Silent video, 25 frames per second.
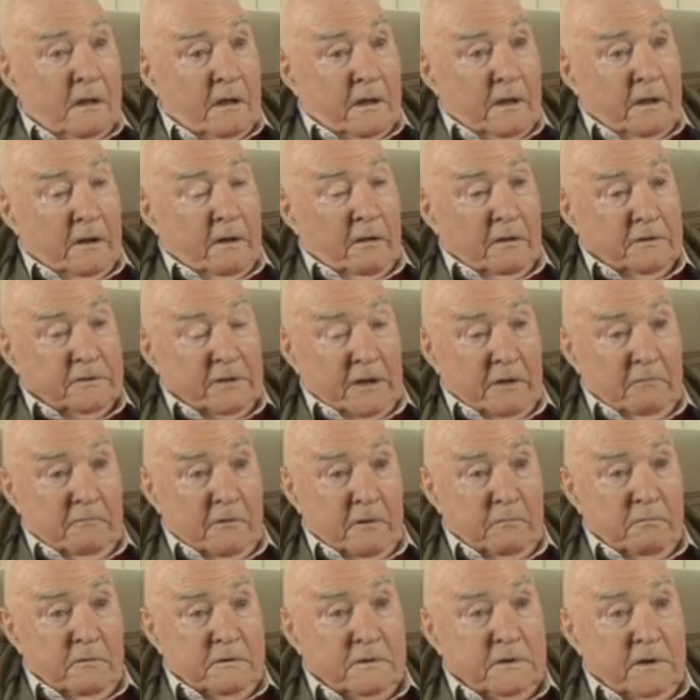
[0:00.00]
And I'll say,
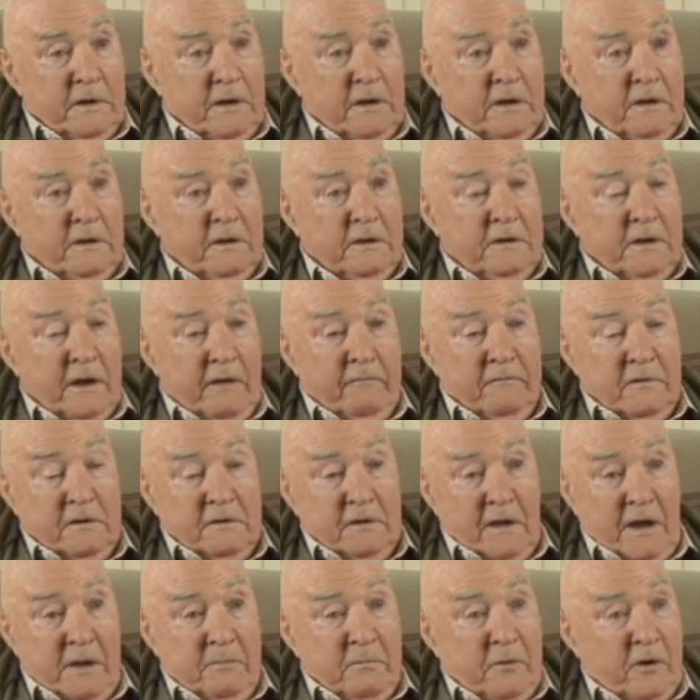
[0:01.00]
what was there? Did you have
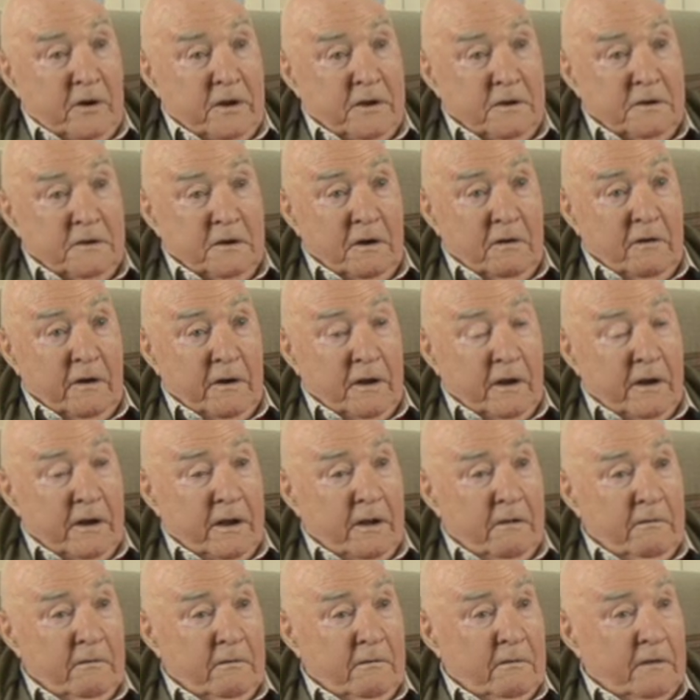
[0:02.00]
the same body as you got
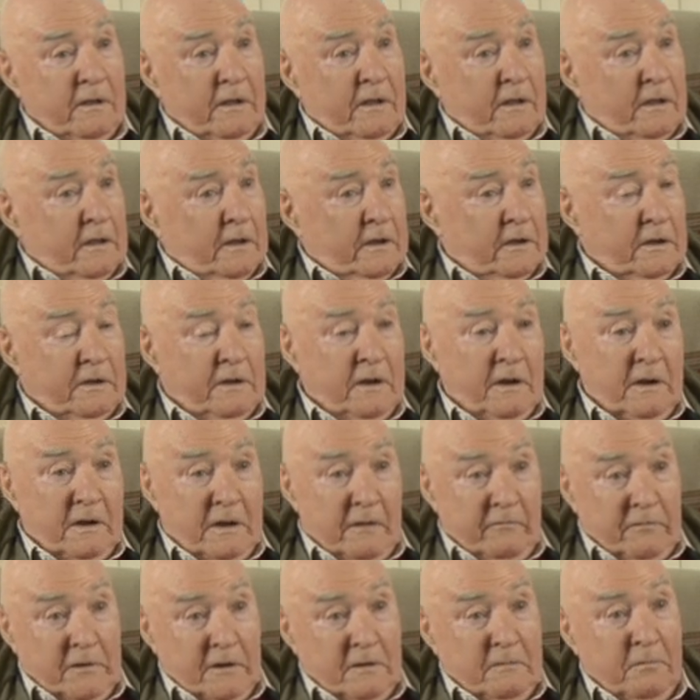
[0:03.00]
now? You didn't
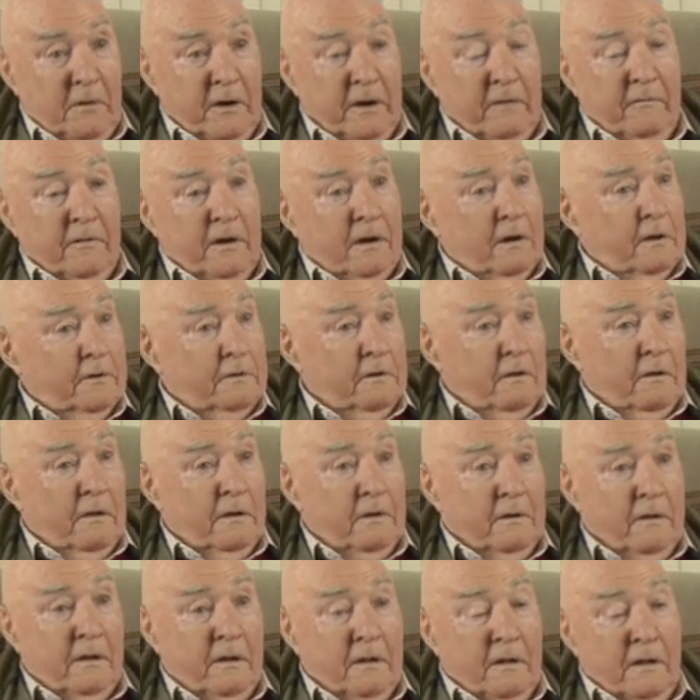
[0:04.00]
have the body of a little
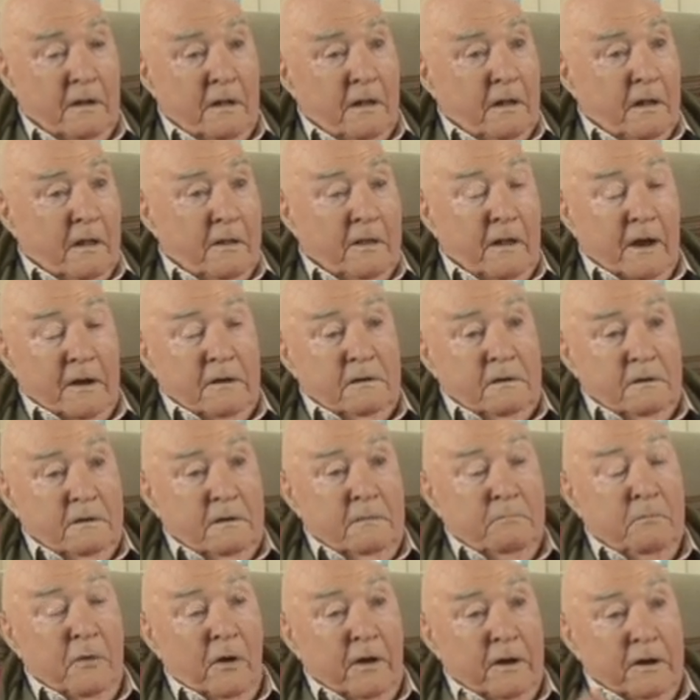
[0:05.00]
child. That's
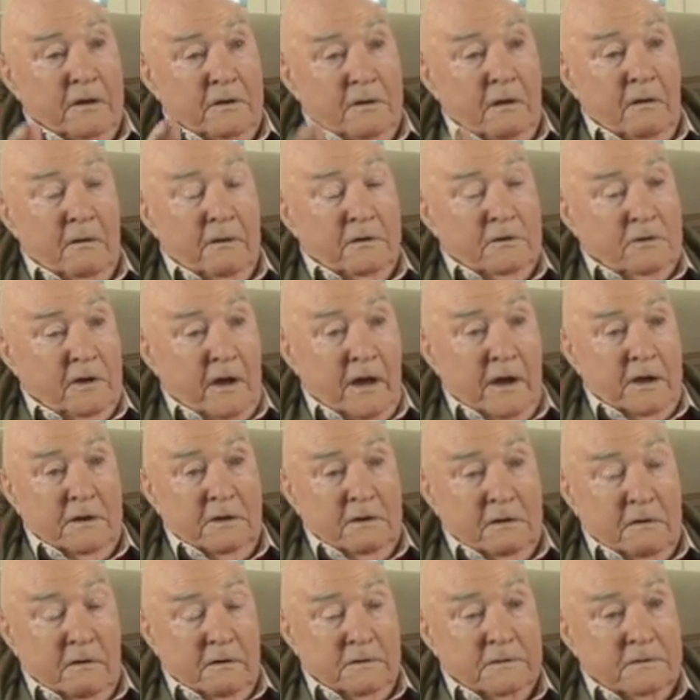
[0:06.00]
bodies change
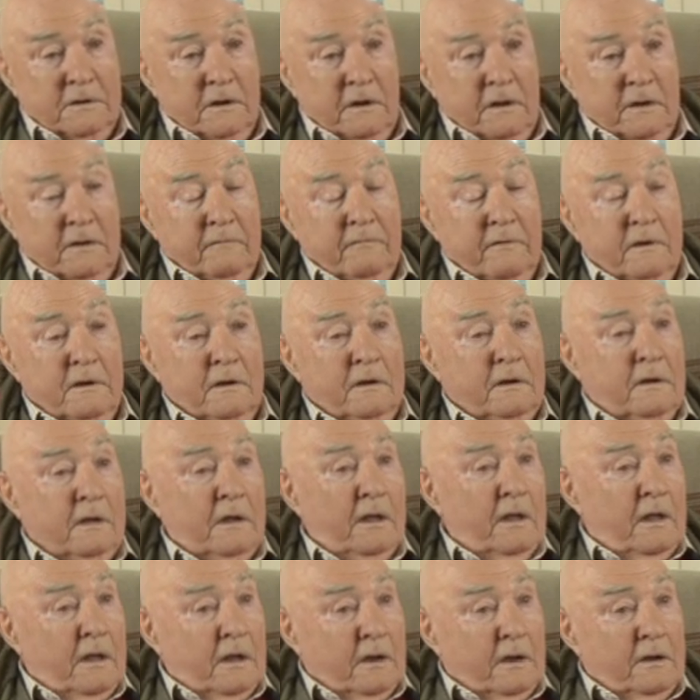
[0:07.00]
constantly.
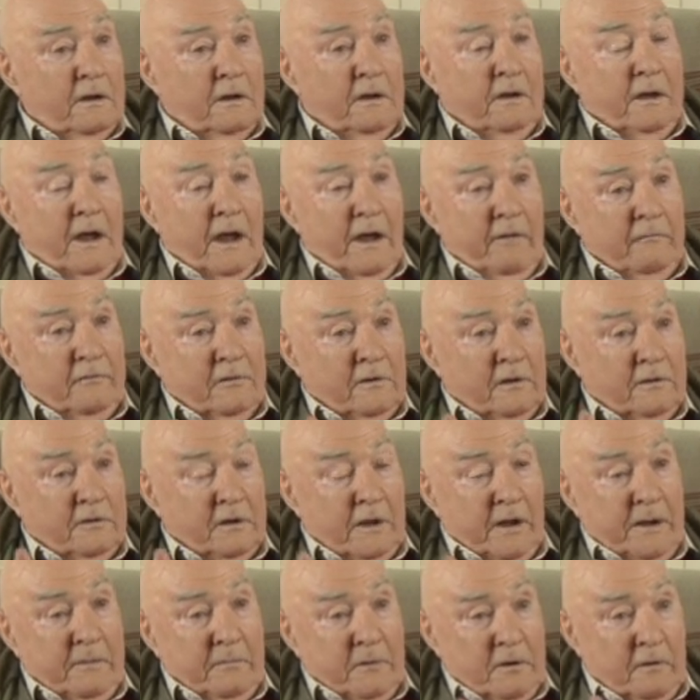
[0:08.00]
Did you have the
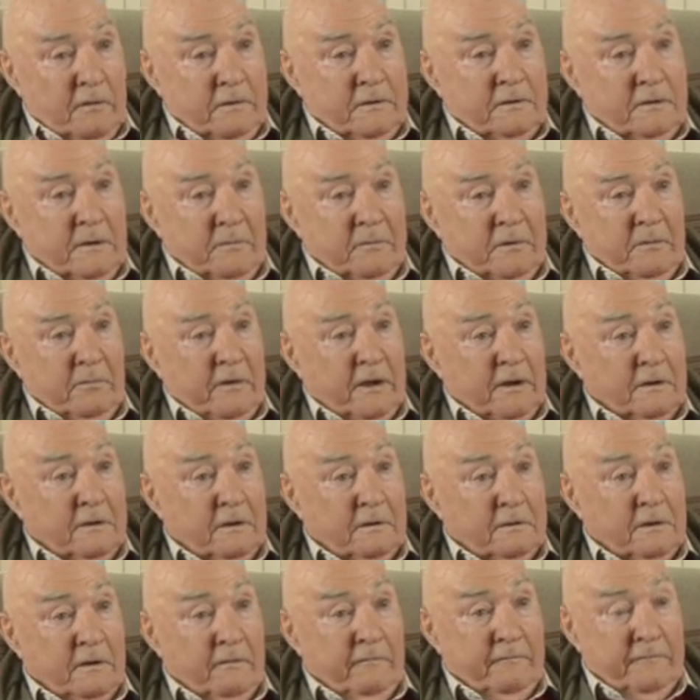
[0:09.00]
same concepts about
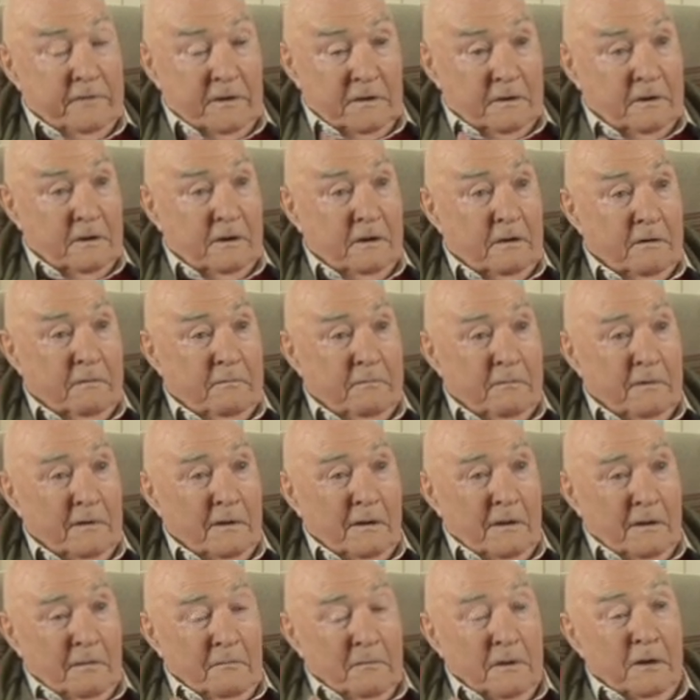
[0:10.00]
yourself? You didn't,
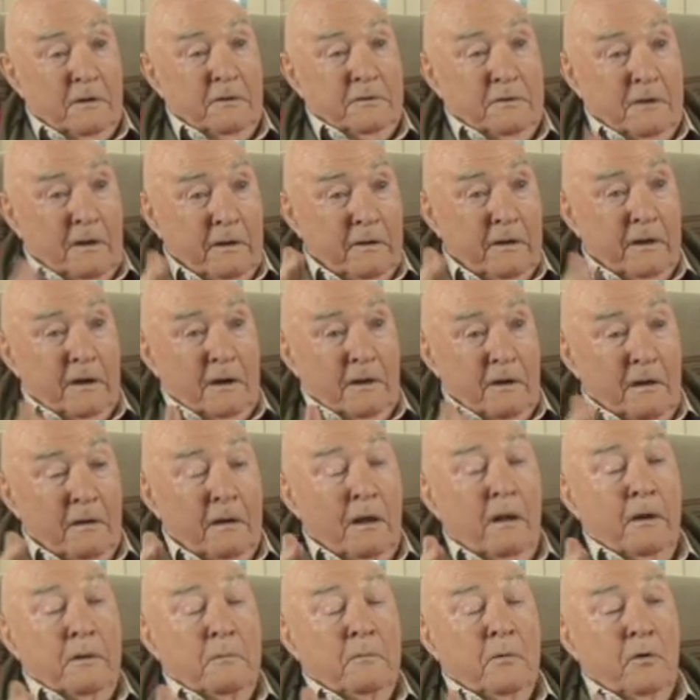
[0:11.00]
because you learnt a
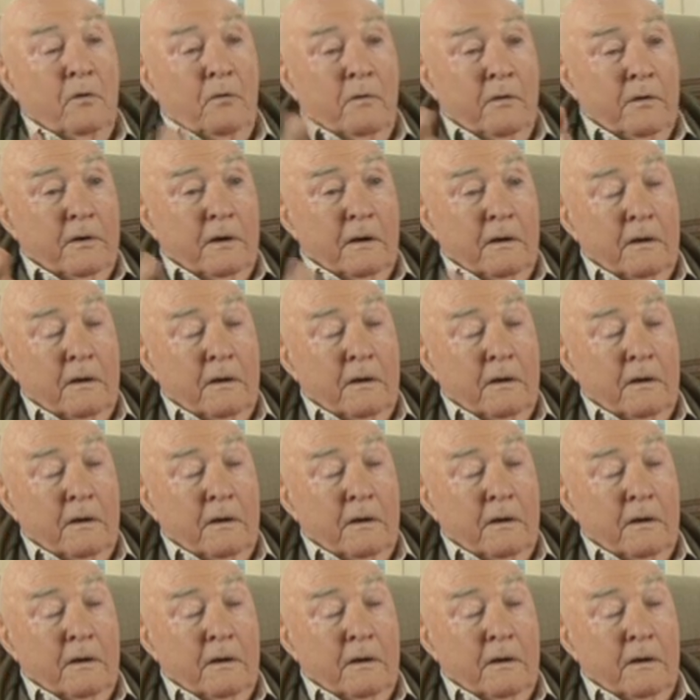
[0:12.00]
lot more.